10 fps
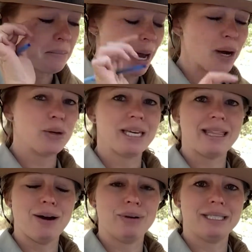Pokey,
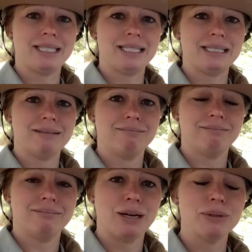that was
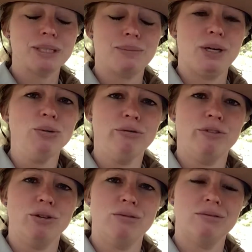that was
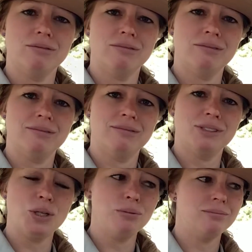beautiful.
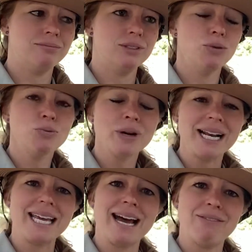You you
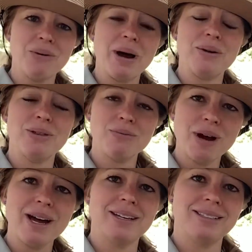really have a way with
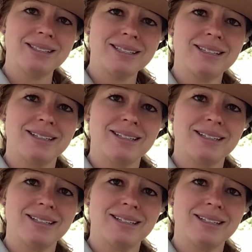words.